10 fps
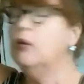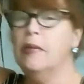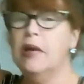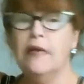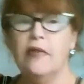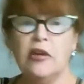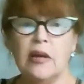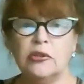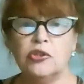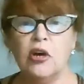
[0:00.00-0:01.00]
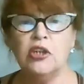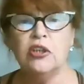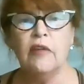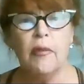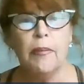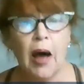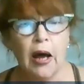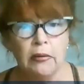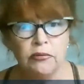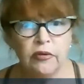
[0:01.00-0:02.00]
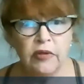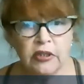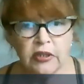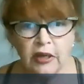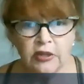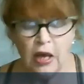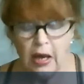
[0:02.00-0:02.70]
let me give you a demonstration of the bottoms of these things.